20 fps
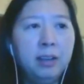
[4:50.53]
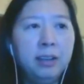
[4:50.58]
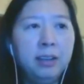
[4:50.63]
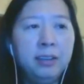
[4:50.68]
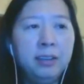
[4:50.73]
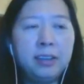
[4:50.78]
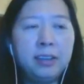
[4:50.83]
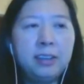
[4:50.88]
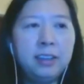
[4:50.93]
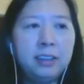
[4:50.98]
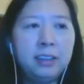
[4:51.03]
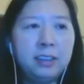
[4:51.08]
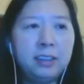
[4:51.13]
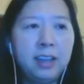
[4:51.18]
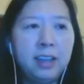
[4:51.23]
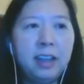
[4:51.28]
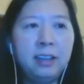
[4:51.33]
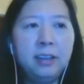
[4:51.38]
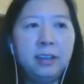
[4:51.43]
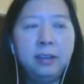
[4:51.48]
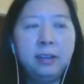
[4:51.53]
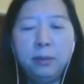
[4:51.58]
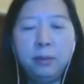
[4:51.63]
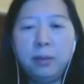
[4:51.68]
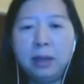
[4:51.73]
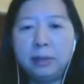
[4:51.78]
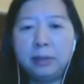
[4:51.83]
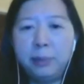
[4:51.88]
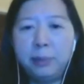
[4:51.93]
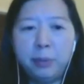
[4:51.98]
This is like
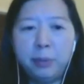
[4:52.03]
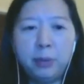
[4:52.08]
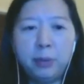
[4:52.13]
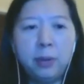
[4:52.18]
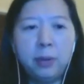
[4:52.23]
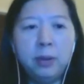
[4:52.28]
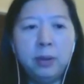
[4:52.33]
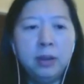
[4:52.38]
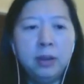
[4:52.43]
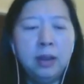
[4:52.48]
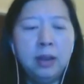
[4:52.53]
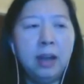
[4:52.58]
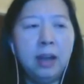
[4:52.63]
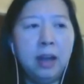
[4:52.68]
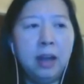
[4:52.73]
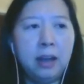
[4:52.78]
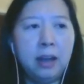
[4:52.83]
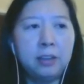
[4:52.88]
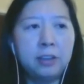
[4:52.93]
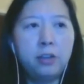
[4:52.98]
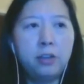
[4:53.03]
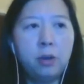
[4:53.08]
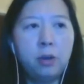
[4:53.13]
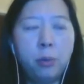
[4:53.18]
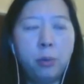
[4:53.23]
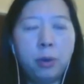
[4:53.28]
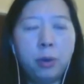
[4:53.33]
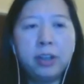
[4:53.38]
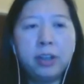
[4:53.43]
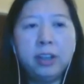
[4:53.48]
what people are still
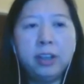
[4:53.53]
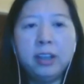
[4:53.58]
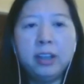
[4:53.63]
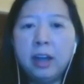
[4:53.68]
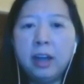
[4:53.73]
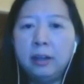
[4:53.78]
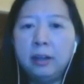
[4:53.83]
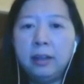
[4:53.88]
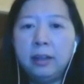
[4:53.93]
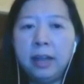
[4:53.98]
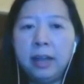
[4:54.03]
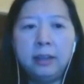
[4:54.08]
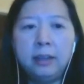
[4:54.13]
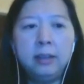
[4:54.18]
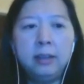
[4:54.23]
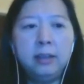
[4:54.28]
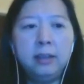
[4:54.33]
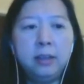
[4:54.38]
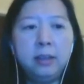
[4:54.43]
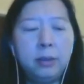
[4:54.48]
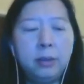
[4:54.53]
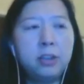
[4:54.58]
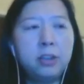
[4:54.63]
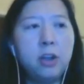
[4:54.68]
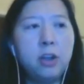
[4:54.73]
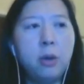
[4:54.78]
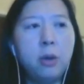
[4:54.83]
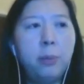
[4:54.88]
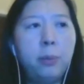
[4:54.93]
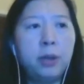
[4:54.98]
working on, and there is
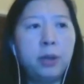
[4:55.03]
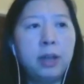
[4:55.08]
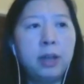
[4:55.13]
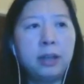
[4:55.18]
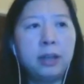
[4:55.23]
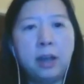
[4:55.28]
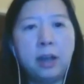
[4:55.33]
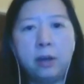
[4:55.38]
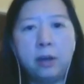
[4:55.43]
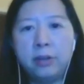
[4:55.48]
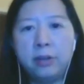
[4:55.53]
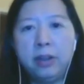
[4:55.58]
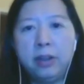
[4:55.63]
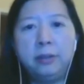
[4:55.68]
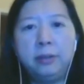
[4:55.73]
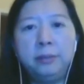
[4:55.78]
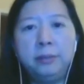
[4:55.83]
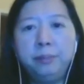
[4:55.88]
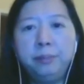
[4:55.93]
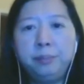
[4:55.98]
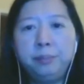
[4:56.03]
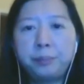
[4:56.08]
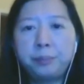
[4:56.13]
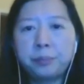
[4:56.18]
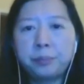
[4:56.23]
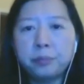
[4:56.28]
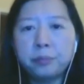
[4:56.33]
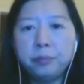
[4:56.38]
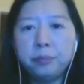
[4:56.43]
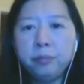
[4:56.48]
no product out there.
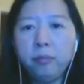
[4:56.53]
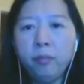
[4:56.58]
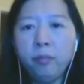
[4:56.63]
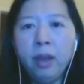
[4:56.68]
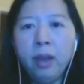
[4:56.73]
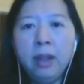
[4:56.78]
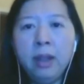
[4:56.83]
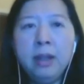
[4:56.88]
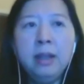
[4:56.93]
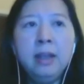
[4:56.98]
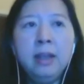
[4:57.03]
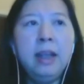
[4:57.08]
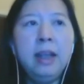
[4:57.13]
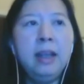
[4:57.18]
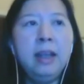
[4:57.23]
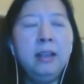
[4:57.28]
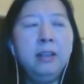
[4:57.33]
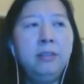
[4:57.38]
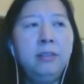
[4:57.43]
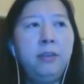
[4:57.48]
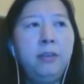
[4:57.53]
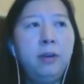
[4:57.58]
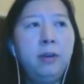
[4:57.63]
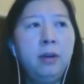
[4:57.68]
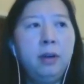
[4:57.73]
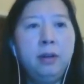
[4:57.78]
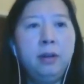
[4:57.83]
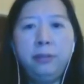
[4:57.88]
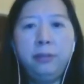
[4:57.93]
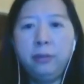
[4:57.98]
And
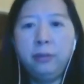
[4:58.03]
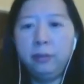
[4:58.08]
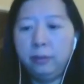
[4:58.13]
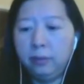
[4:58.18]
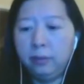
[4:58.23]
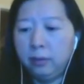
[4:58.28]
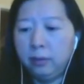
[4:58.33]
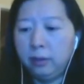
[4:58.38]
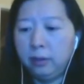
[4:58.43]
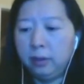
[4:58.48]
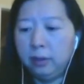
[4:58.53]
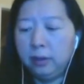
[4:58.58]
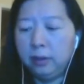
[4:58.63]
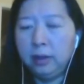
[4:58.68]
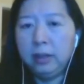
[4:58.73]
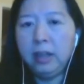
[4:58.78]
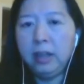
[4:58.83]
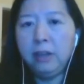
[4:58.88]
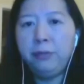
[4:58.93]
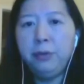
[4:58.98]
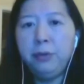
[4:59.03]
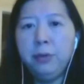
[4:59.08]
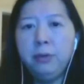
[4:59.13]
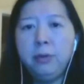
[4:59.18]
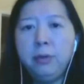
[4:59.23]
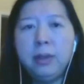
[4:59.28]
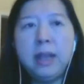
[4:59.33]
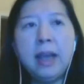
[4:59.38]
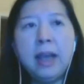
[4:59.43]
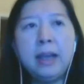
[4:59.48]
if you
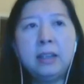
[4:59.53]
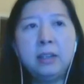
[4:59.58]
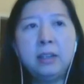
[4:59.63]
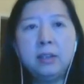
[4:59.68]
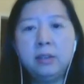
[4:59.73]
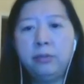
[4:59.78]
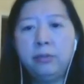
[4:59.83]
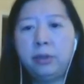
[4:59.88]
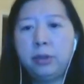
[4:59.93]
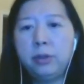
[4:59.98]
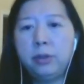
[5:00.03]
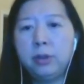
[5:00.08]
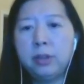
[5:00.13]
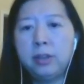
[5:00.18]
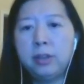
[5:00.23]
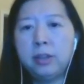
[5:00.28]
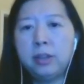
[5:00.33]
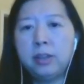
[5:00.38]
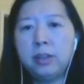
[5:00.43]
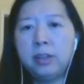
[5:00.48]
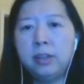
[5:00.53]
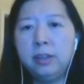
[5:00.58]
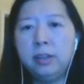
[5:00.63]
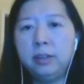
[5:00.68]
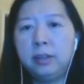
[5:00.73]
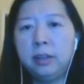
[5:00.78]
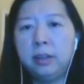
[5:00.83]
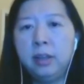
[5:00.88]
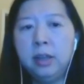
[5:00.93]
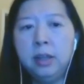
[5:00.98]
look at the virtual
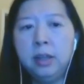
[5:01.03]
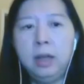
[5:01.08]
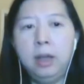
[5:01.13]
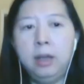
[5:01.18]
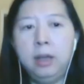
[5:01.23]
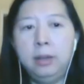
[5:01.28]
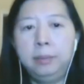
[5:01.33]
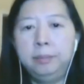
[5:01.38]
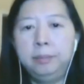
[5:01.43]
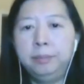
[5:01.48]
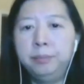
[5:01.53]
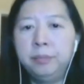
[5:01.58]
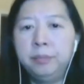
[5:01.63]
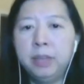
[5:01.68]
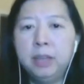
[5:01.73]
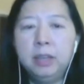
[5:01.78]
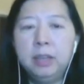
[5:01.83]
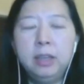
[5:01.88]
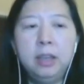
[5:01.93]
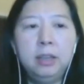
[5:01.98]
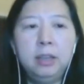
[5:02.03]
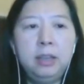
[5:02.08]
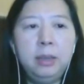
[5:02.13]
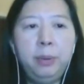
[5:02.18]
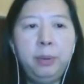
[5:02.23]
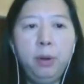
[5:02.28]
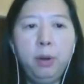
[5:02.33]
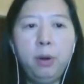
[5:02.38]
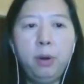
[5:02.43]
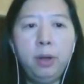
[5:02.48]
assistant
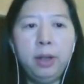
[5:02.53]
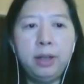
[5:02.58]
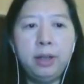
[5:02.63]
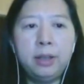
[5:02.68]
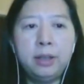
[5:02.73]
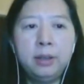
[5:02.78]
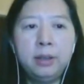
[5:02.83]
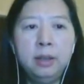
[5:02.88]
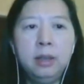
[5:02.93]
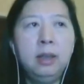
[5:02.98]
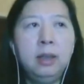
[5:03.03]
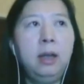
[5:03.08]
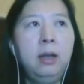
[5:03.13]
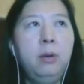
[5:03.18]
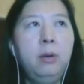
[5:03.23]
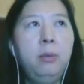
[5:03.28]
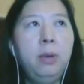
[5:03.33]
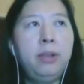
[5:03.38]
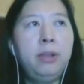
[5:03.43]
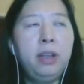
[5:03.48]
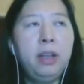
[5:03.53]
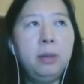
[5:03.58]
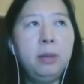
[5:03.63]
deployed, We think